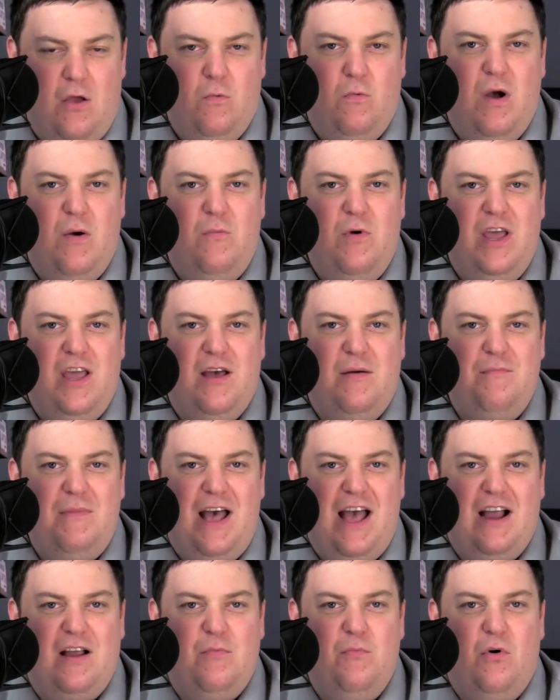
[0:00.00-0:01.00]
When we come
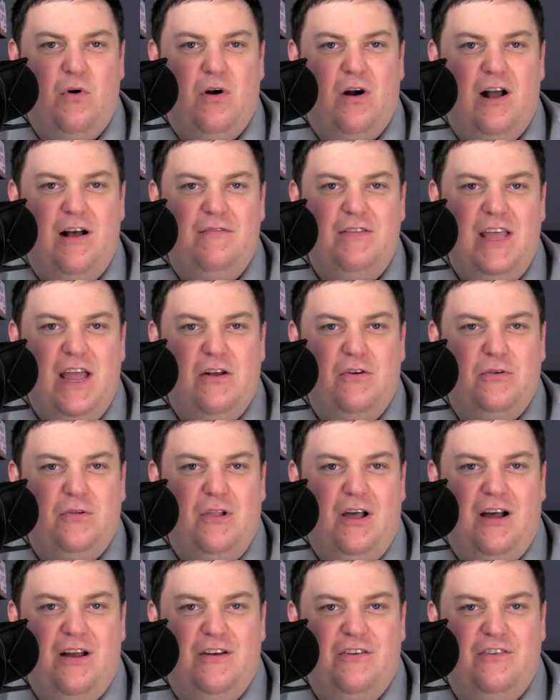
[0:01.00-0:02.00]
back, more of The Andrew
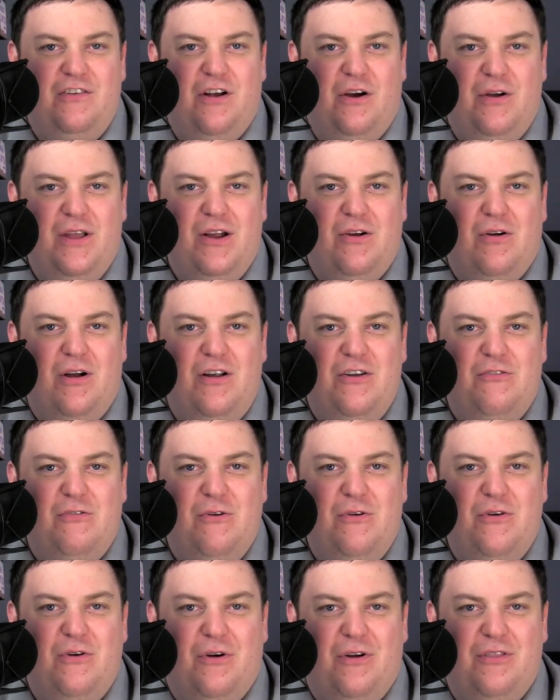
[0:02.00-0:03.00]
Lawton Show here on
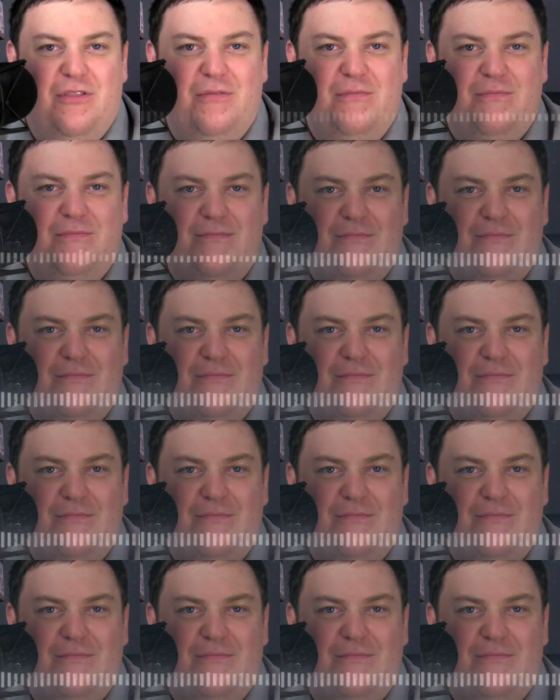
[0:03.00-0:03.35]
True North.